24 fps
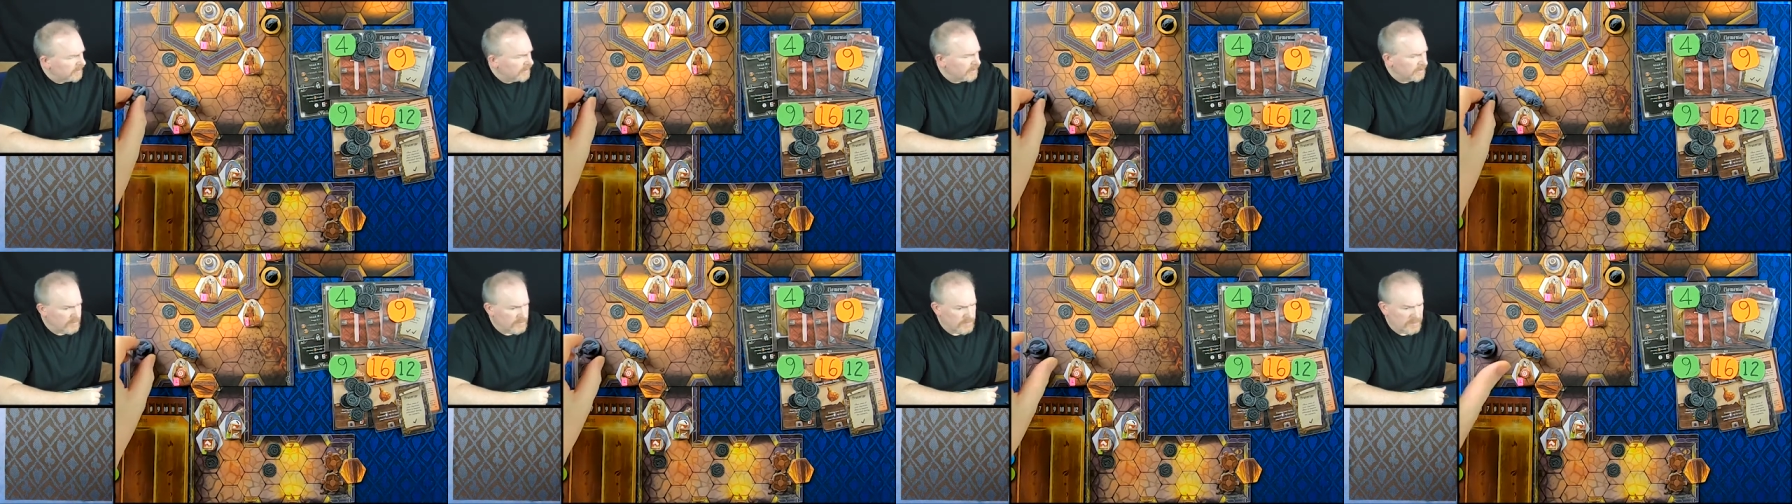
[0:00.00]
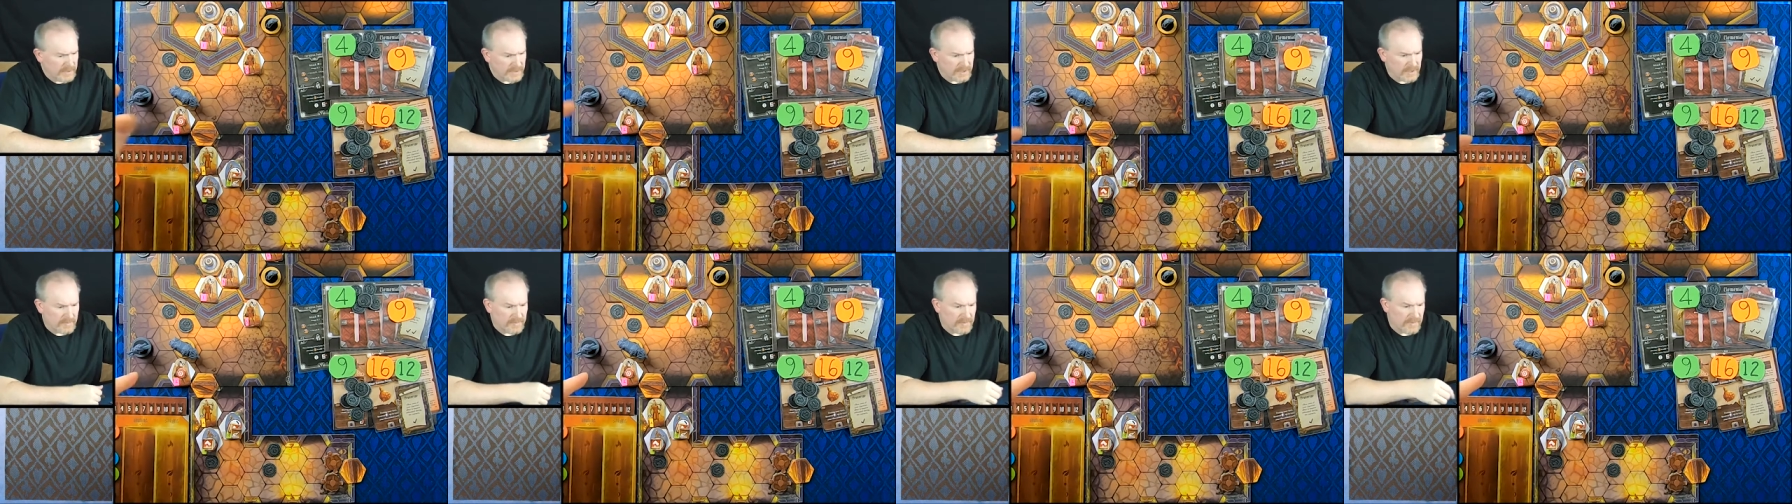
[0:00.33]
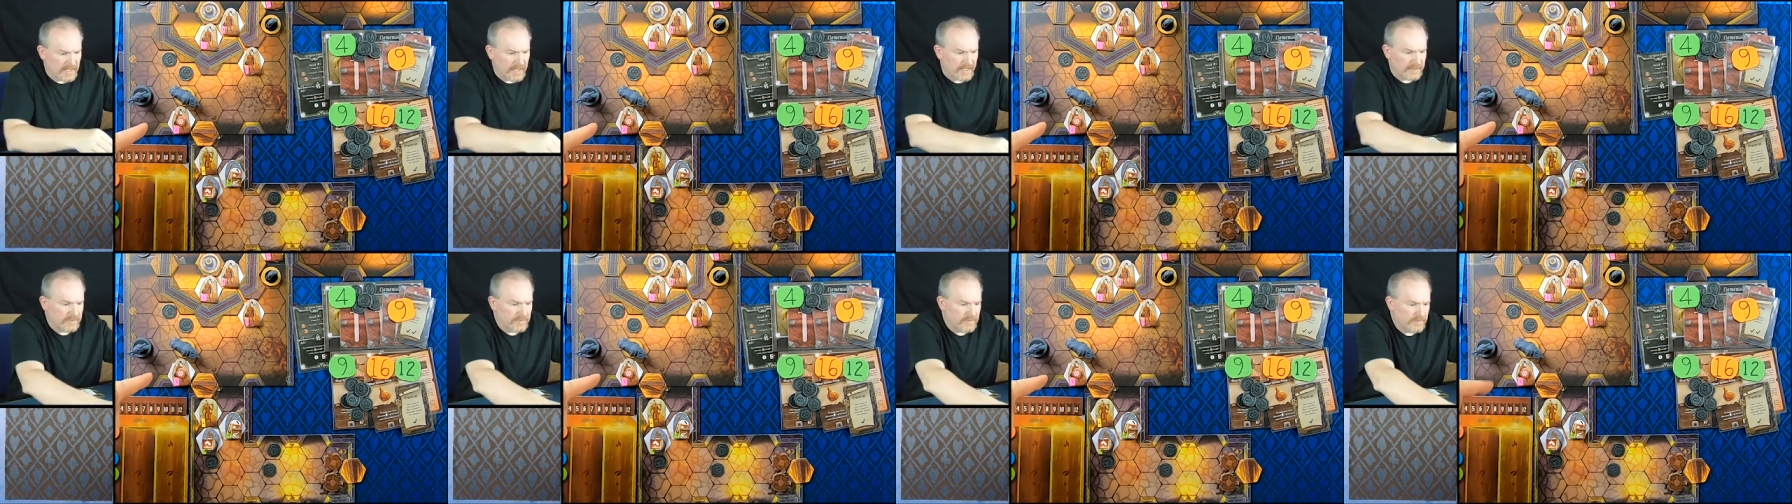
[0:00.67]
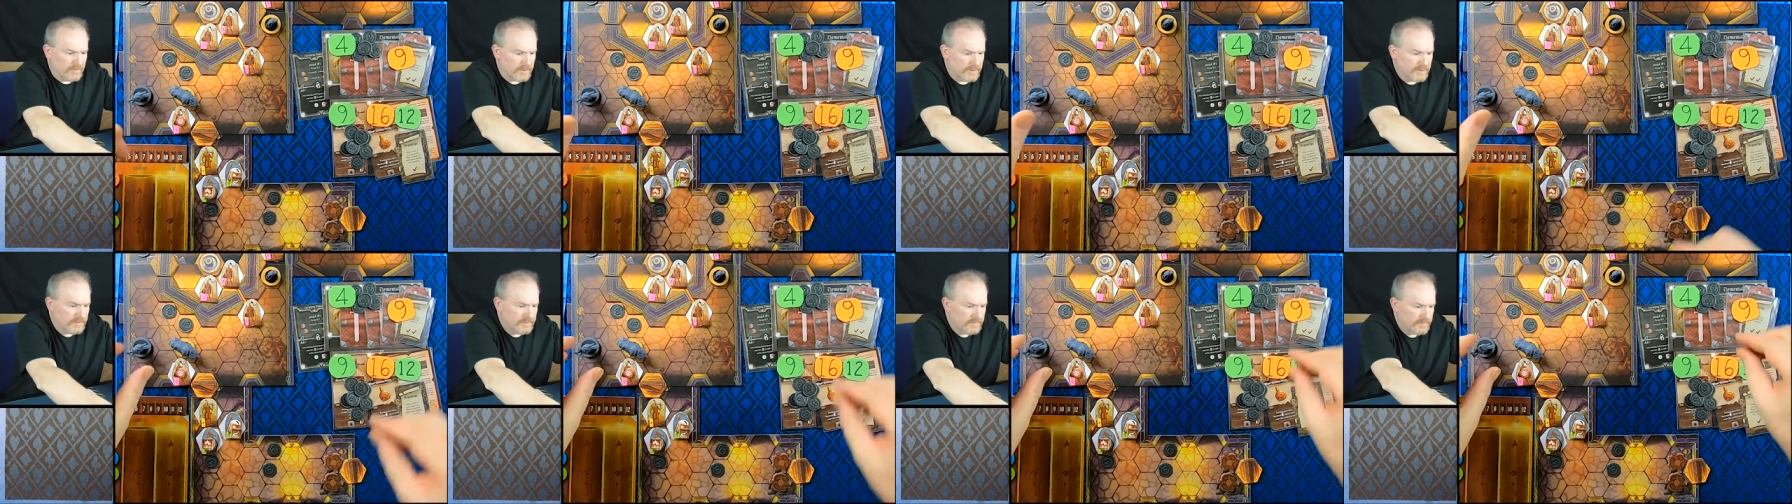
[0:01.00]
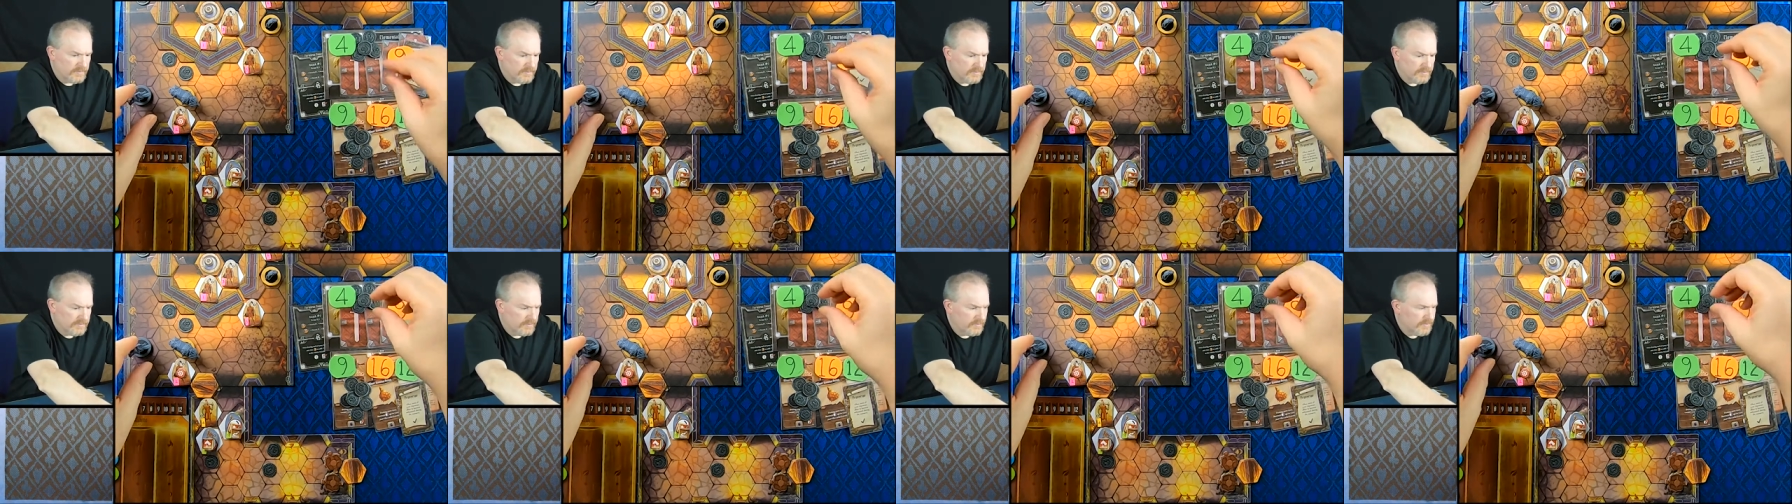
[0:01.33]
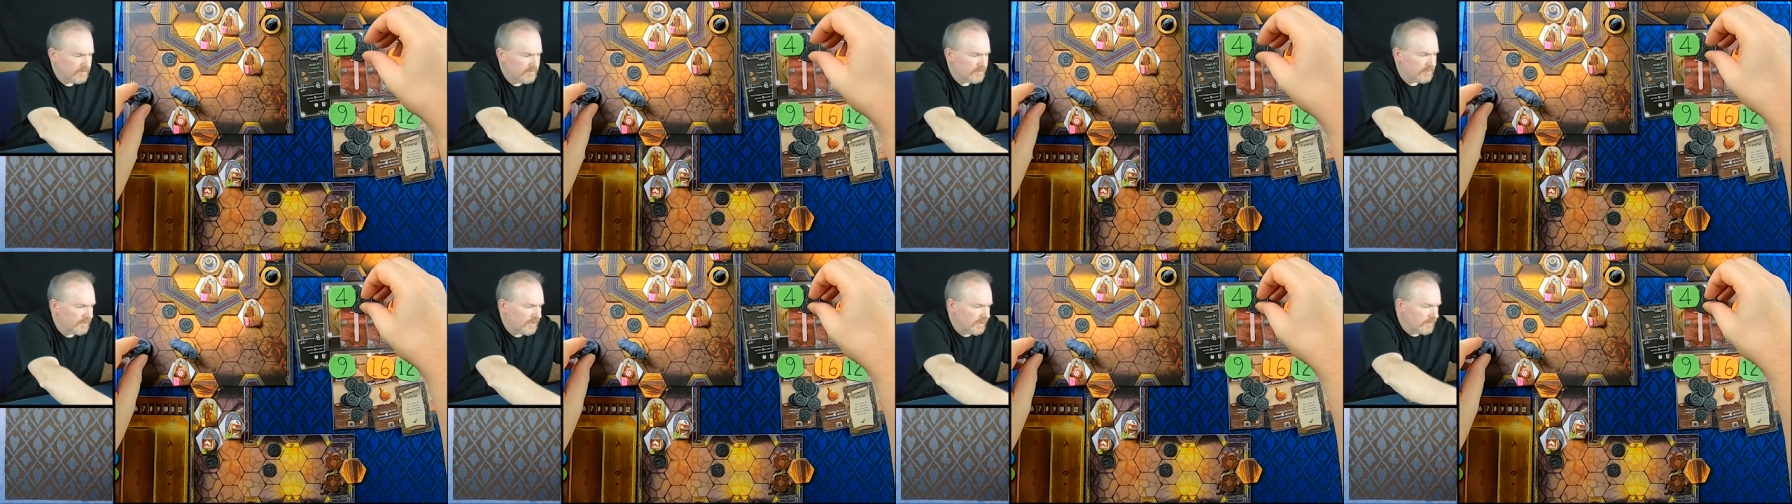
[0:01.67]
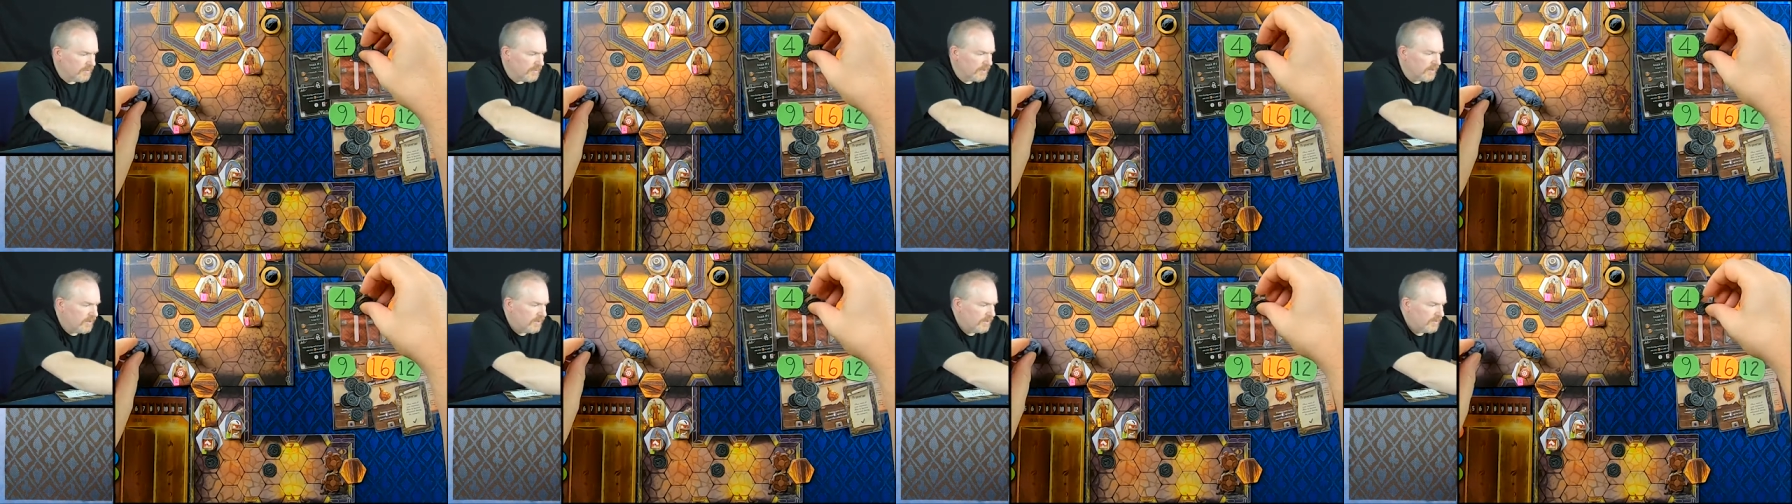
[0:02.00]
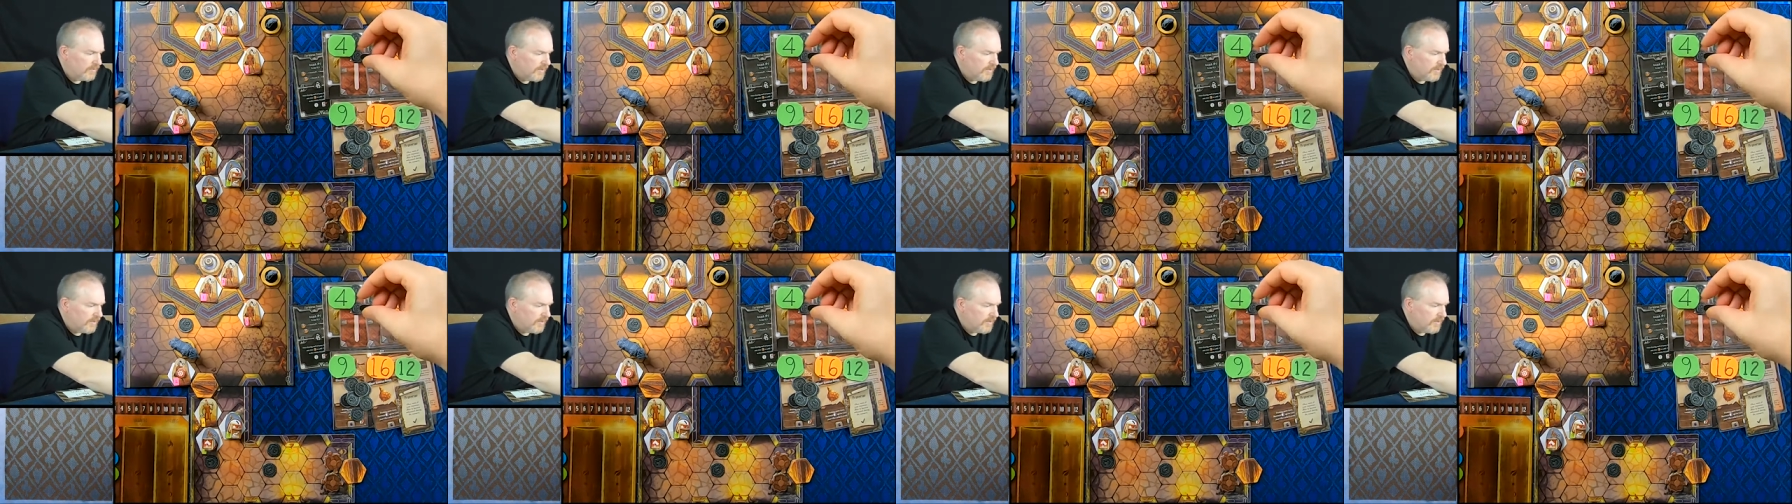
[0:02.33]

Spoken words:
there and pick up that coin. Since I'm long